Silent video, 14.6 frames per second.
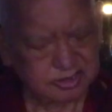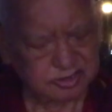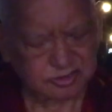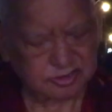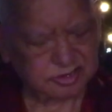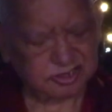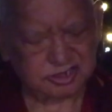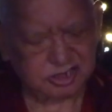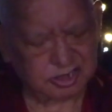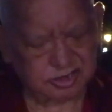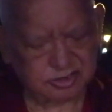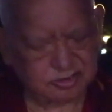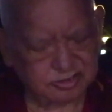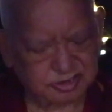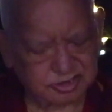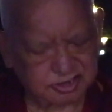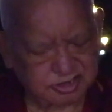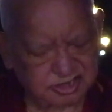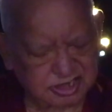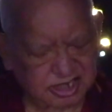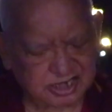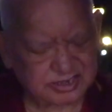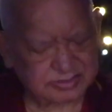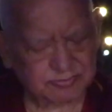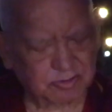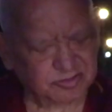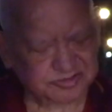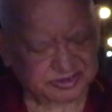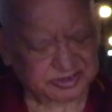you, ch you cherish
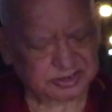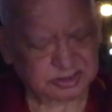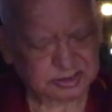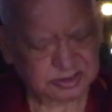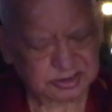most,